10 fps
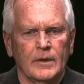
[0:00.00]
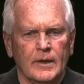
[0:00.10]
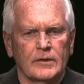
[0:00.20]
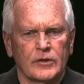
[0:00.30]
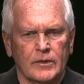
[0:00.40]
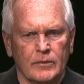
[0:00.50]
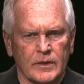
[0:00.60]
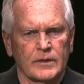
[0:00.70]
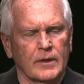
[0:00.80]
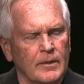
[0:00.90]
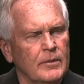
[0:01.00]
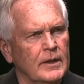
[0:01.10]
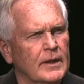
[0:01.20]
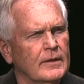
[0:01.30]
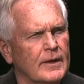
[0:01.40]
that she wasn't going to
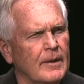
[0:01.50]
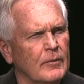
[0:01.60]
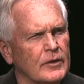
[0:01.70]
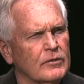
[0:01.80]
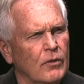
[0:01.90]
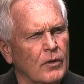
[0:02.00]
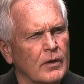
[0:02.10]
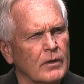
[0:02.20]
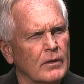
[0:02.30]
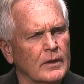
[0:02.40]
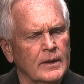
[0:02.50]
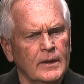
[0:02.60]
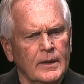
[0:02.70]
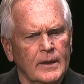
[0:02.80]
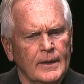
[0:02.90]
be in it that much longer.
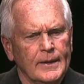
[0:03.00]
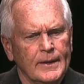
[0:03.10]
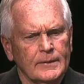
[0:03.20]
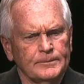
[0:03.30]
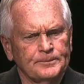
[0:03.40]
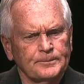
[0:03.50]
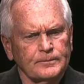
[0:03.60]
And